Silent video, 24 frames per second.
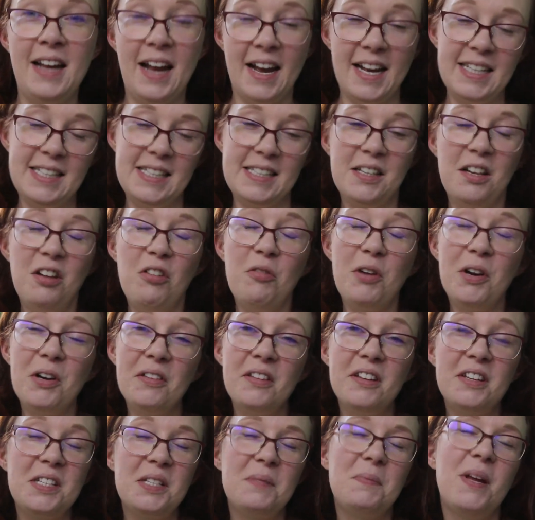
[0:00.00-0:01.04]
I still wear
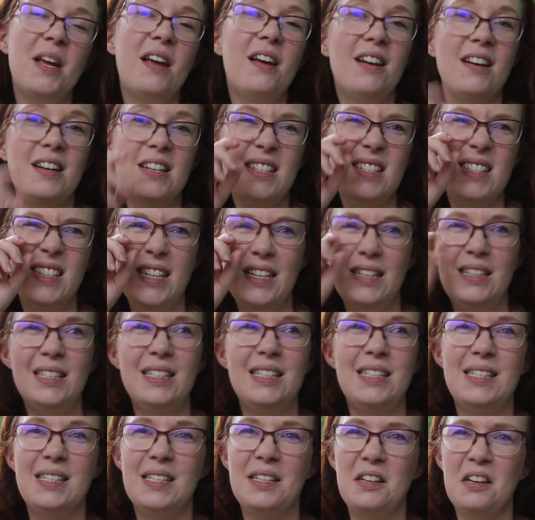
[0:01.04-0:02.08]
this because it
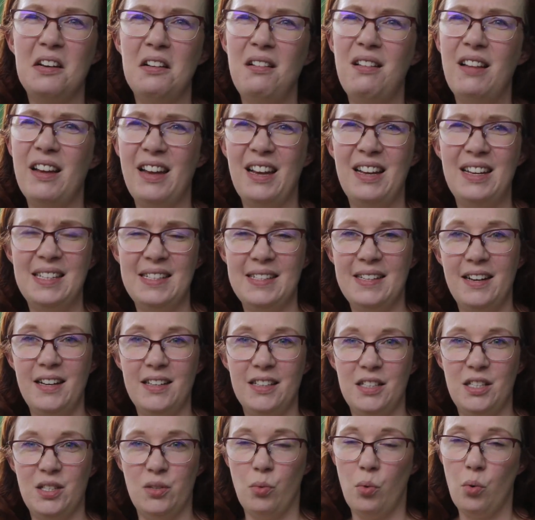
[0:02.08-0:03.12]
is still, like, inside,
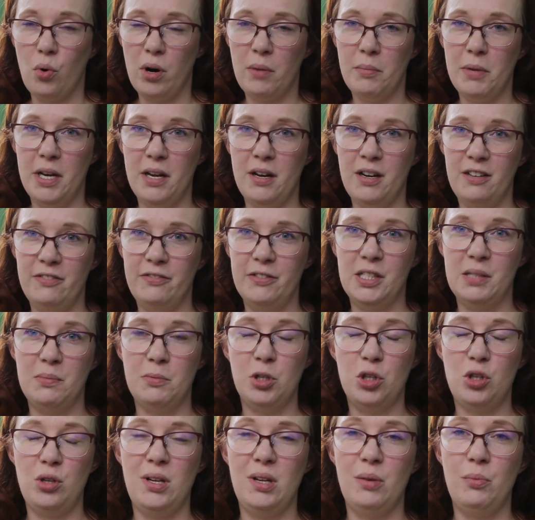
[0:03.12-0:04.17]
it's warm enough,
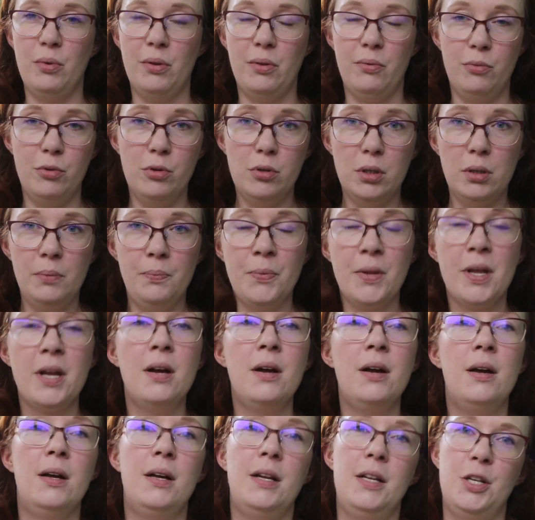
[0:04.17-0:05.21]
especially with wool,
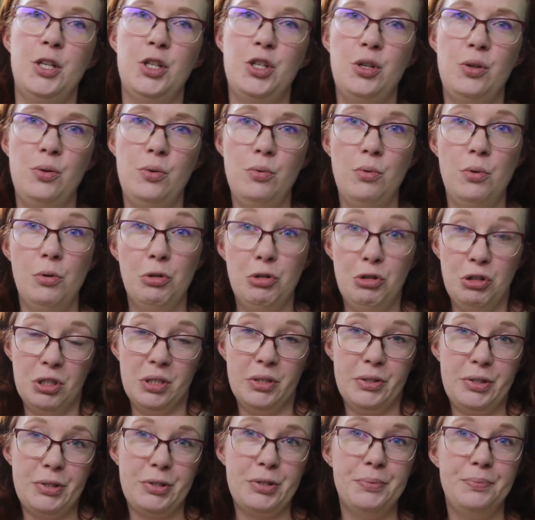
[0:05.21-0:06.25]
to
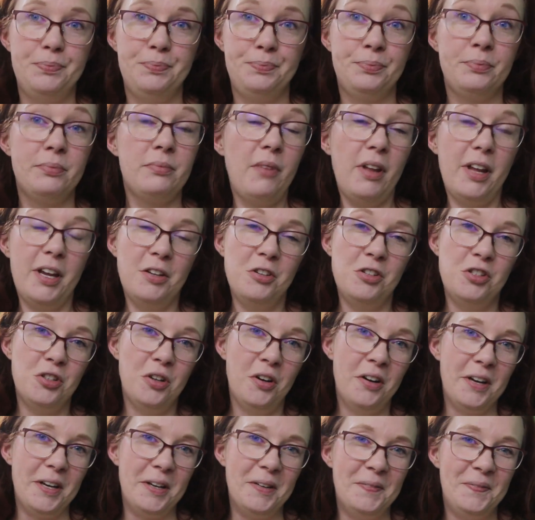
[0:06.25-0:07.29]
just
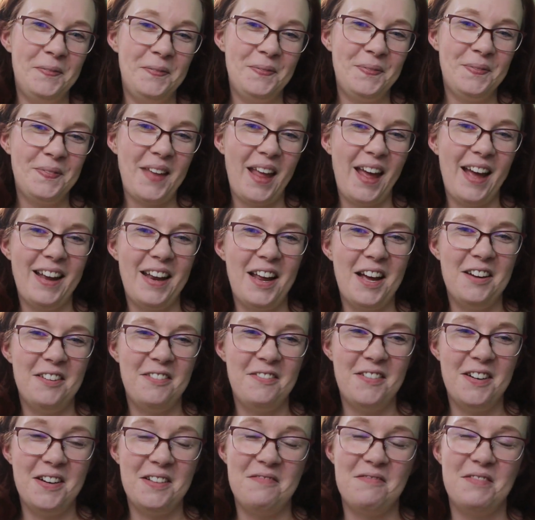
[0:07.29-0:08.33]
enjoy and have
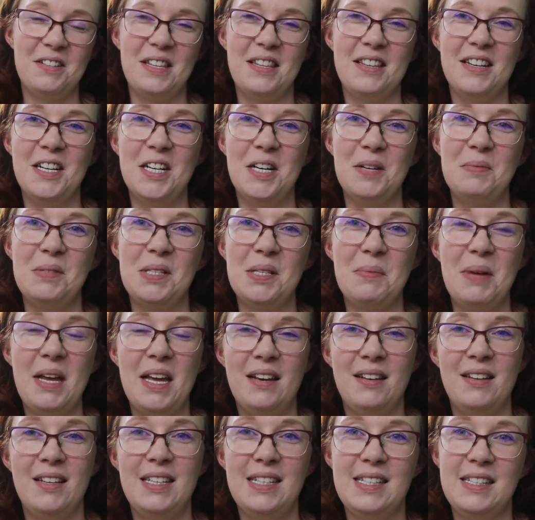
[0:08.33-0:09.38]
fun with some
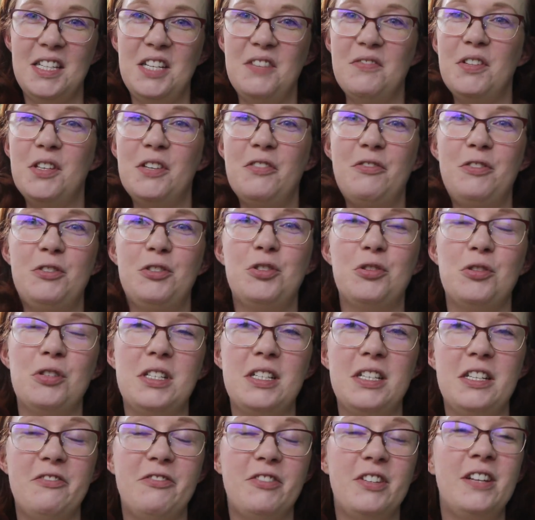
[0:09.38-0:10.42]
hand knits, even if they're short
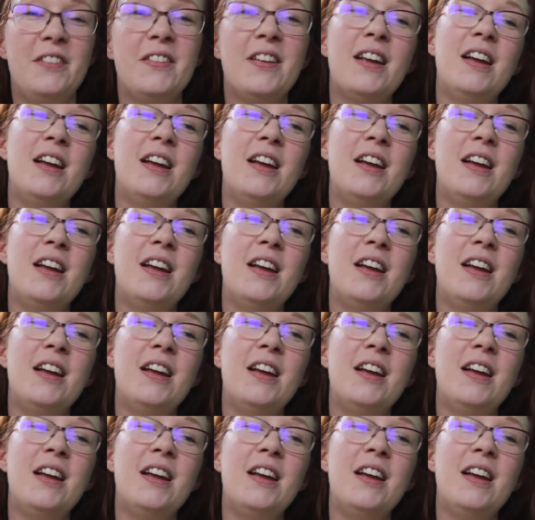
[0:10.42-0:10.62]
sleeved.